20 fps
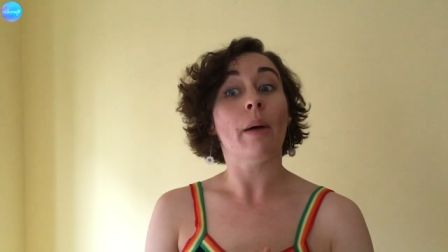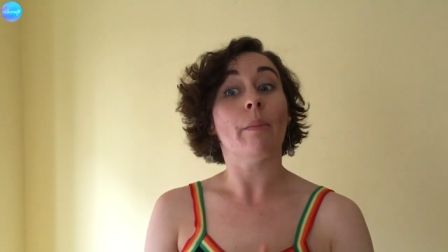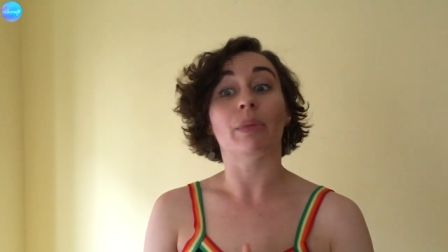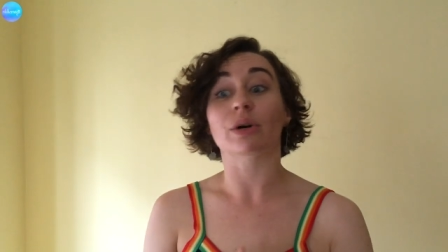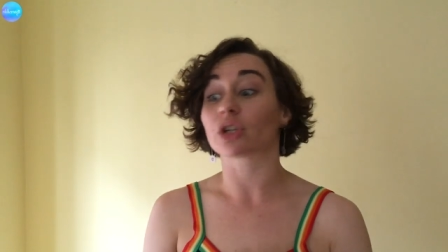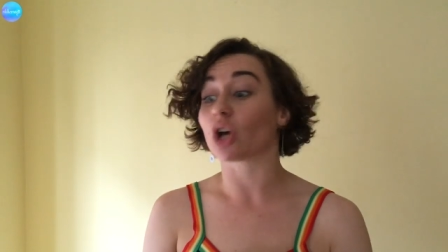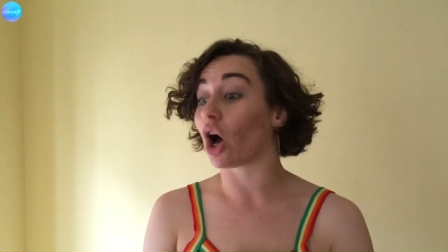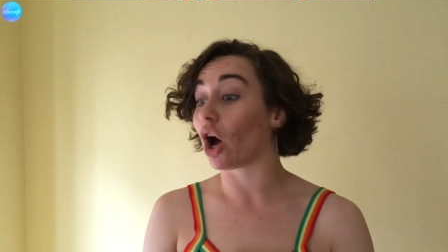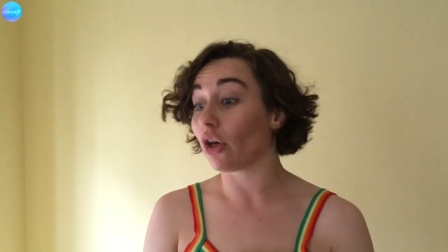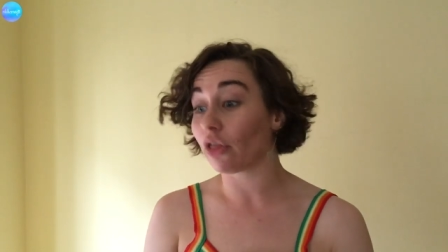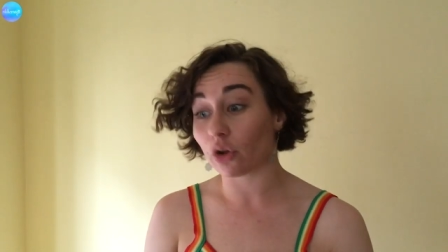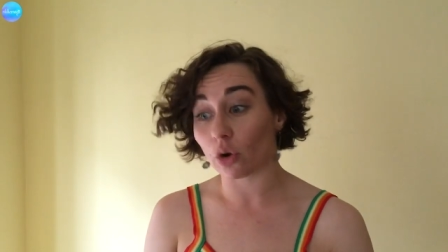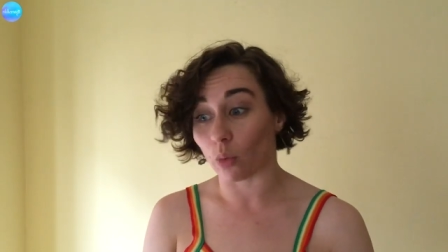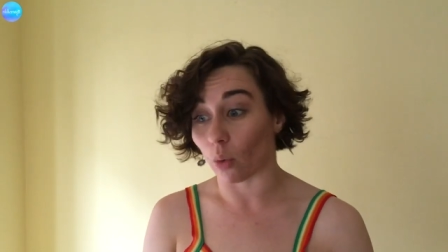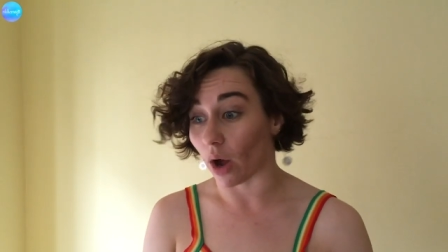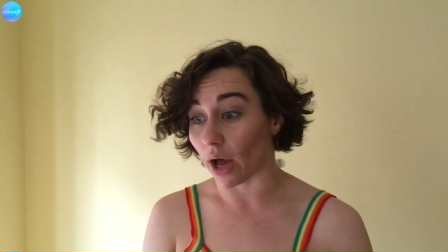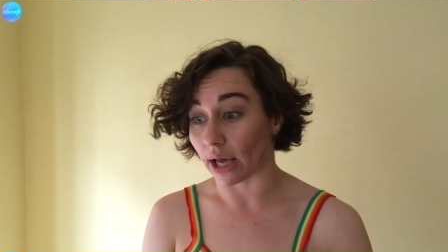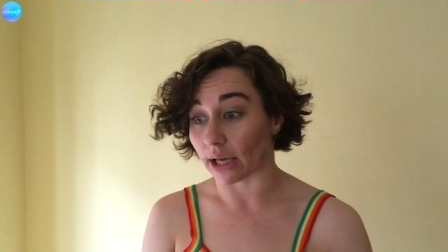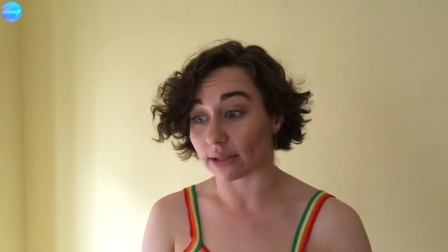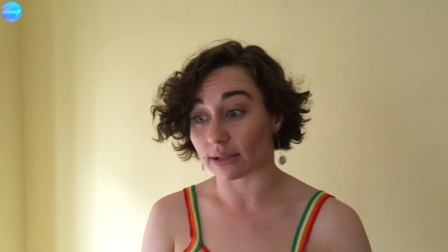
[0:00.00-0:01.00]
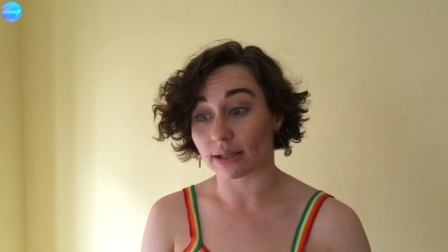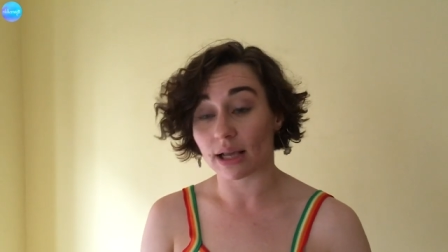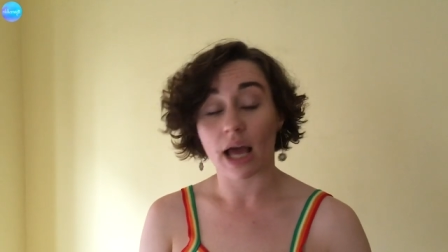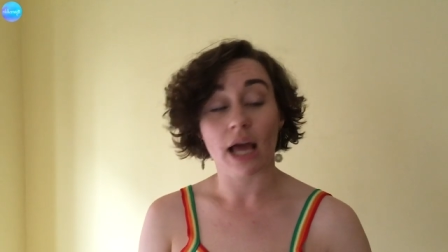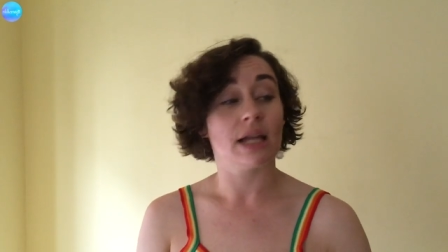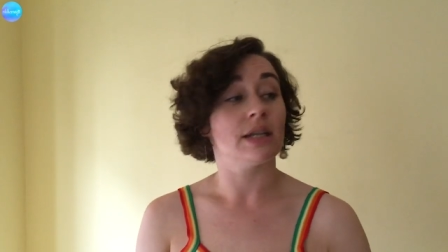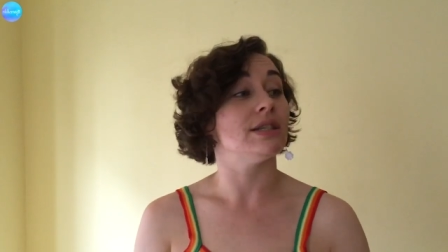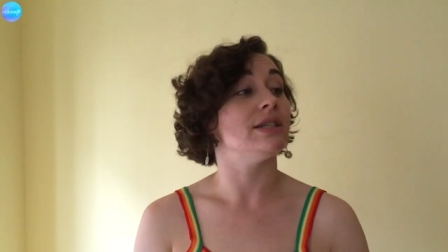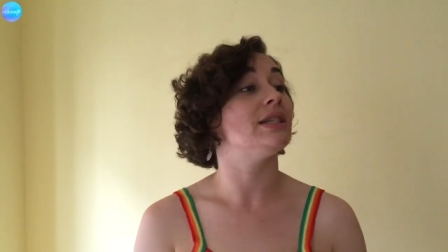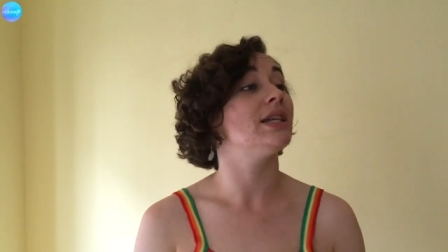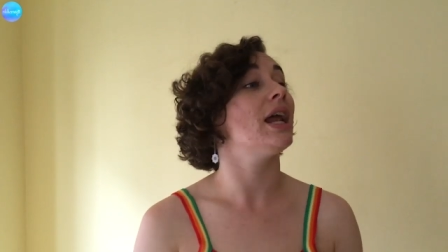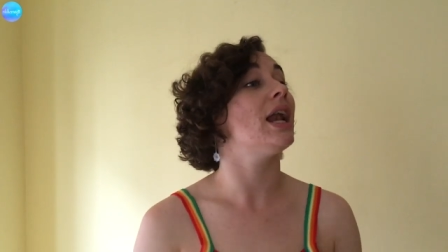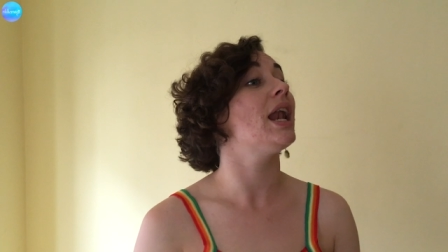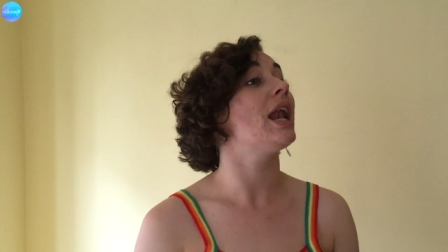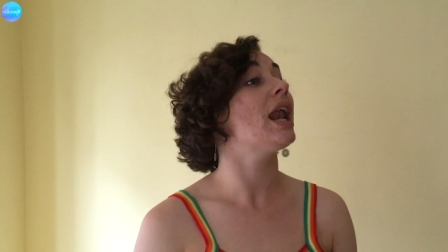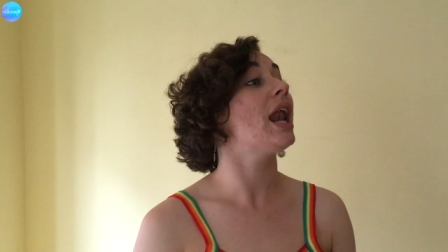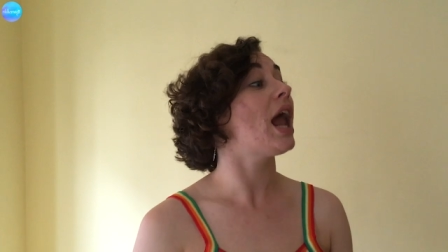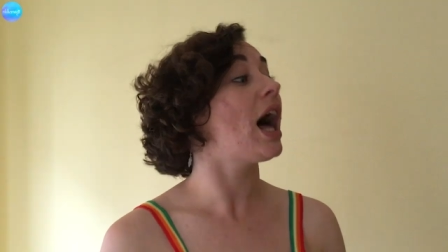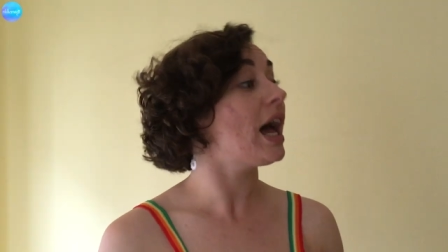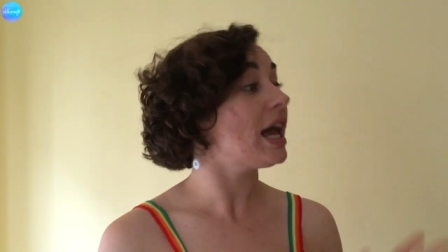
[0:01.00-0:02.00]
but otherwise,
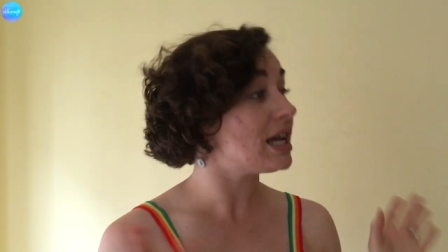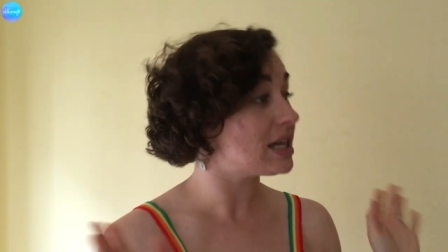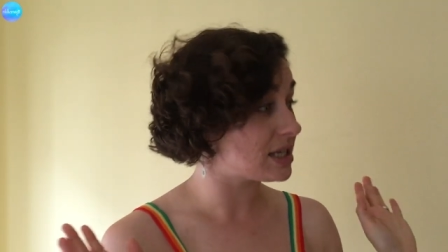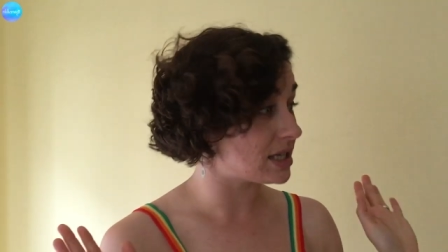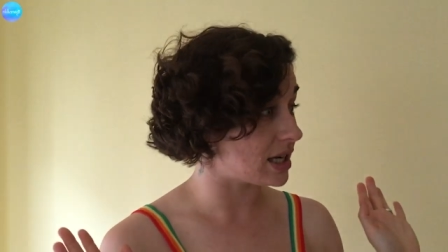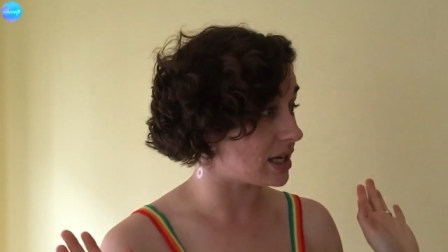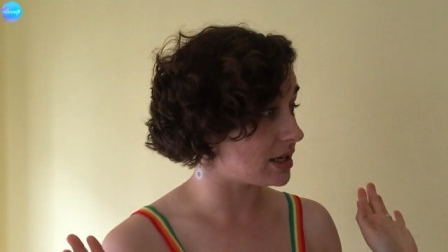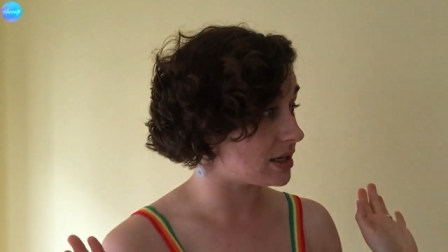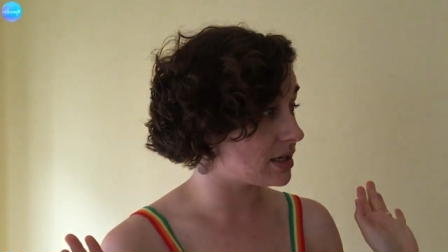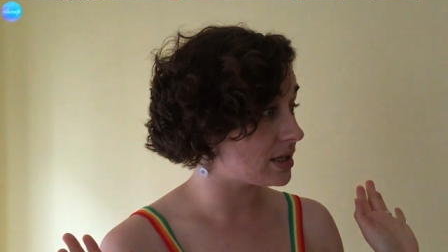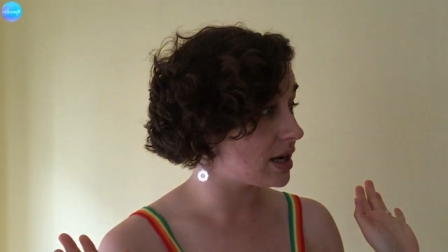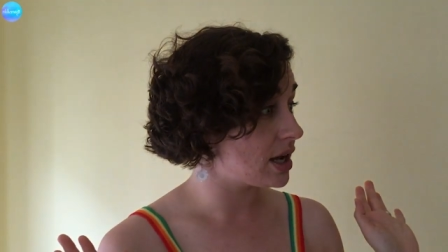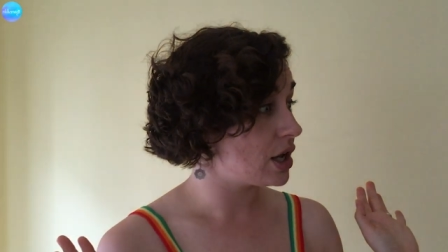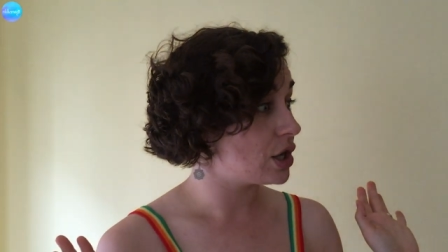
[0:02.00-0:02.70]
delighted